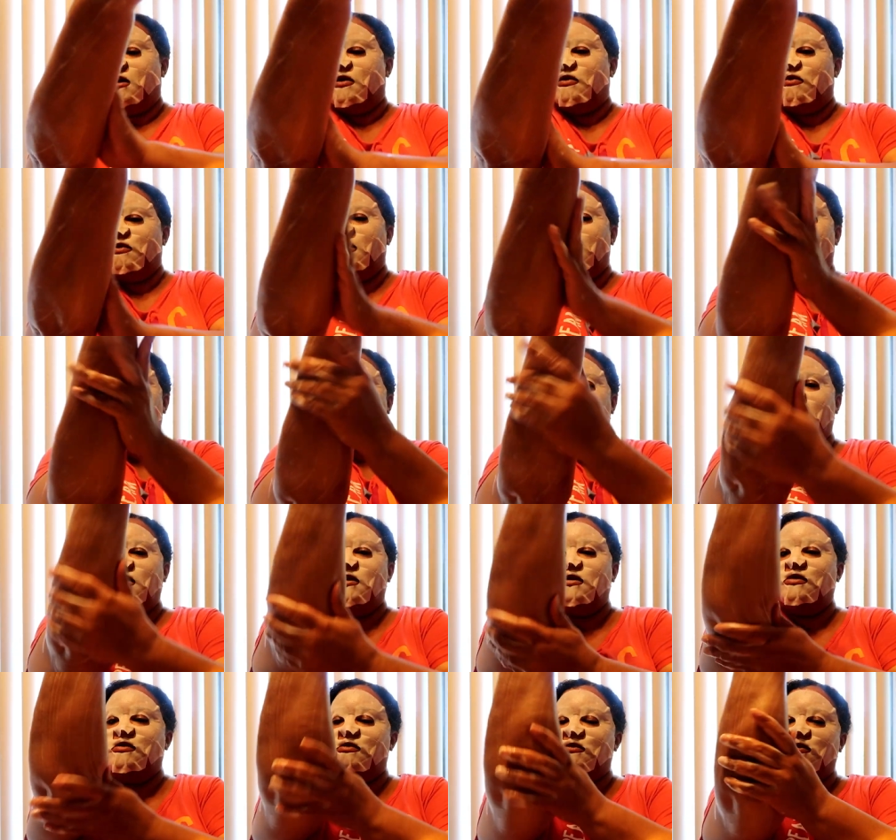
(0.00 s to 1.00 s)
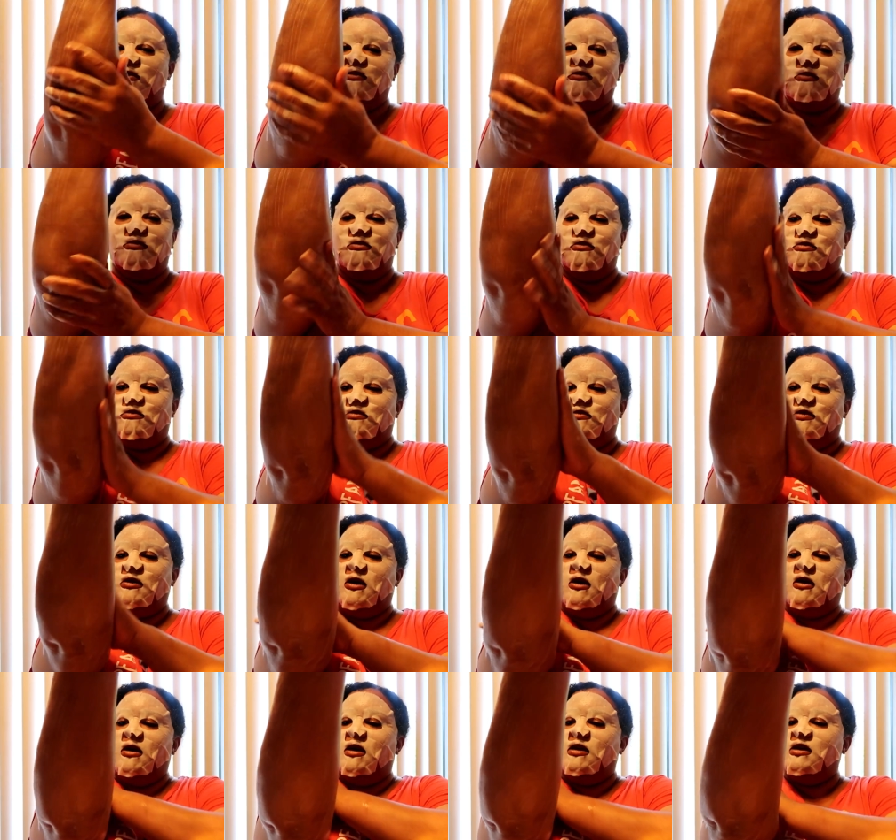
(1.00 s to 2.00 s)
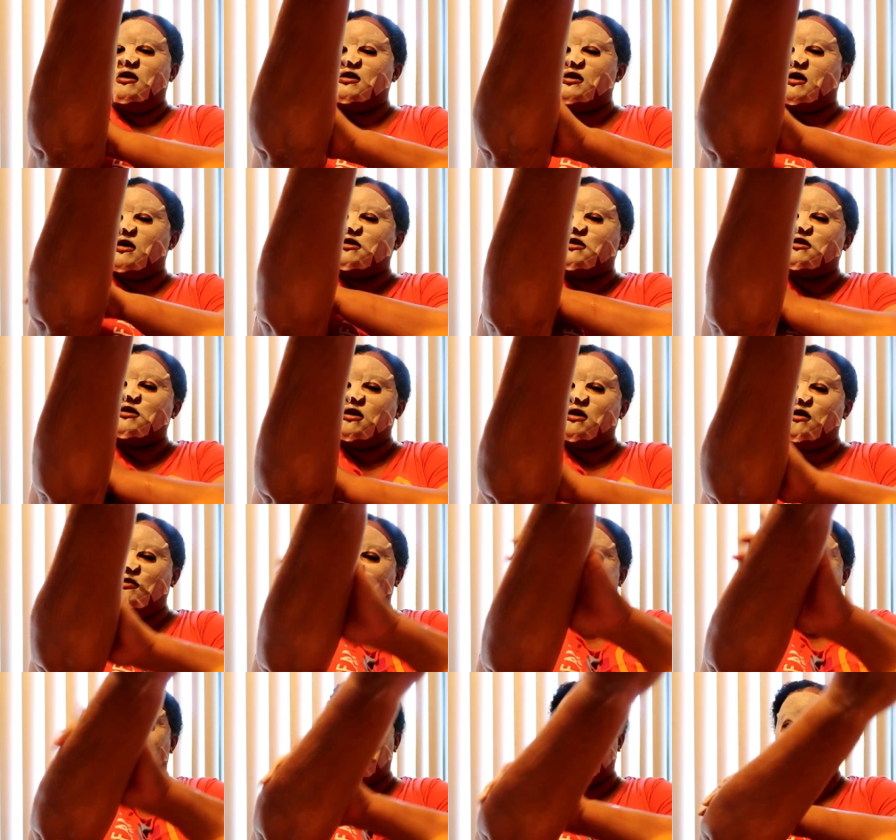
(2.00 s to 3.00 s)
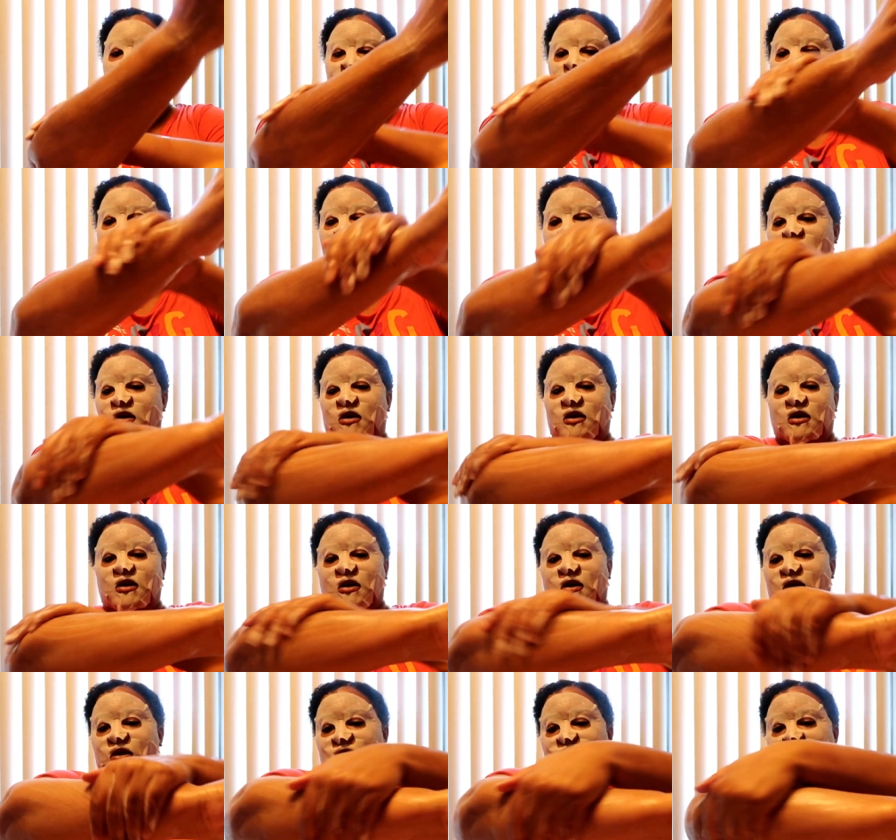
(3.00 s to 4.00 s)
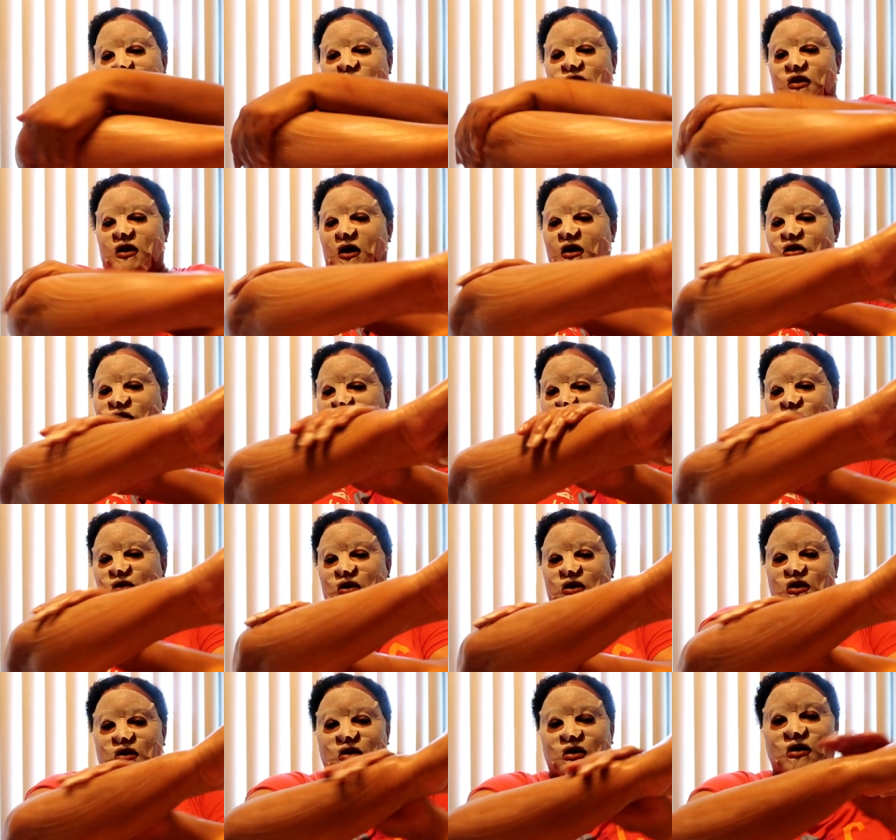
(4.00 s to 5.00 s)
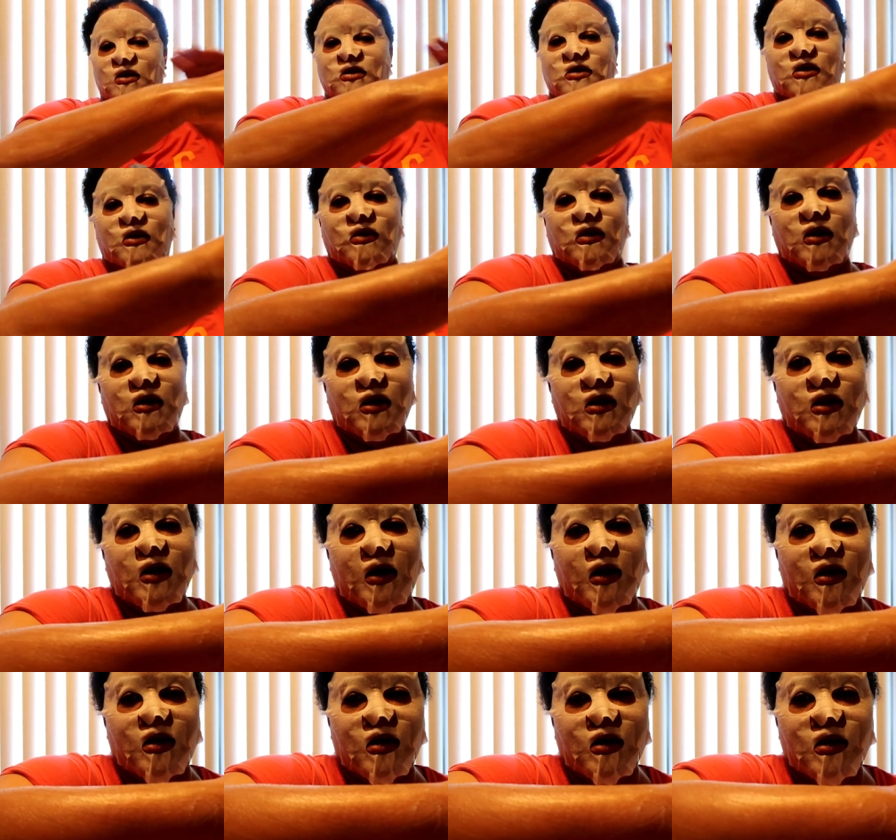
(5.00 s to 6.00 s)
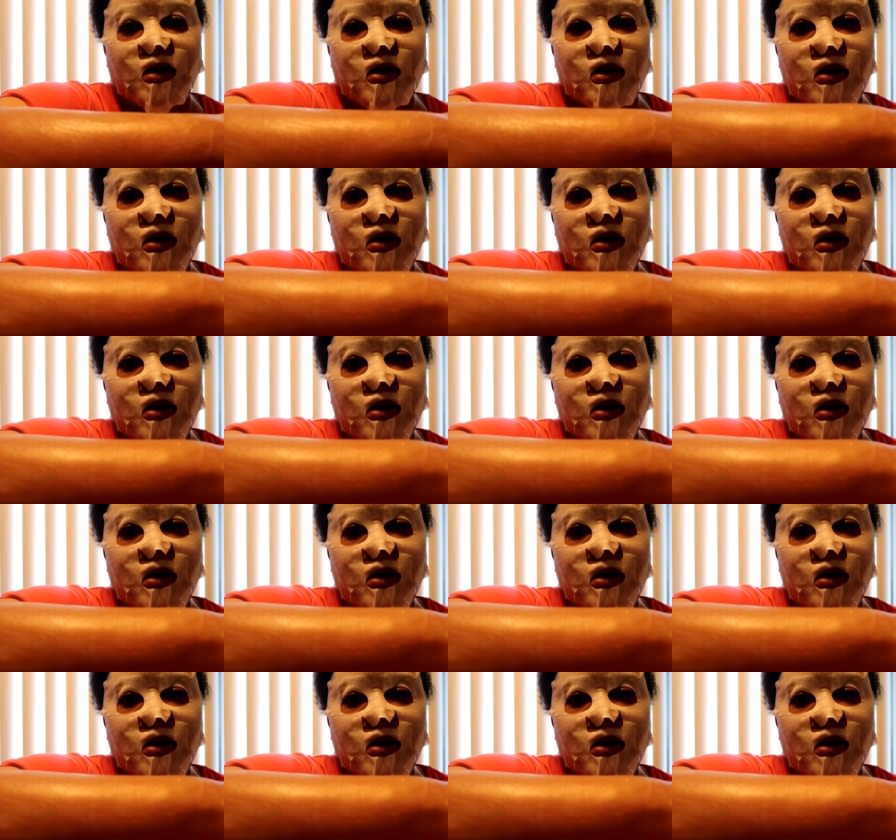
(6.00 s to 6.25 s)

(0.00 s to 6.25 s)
and really, and this has shea butter in it. So that is really good. So look at that.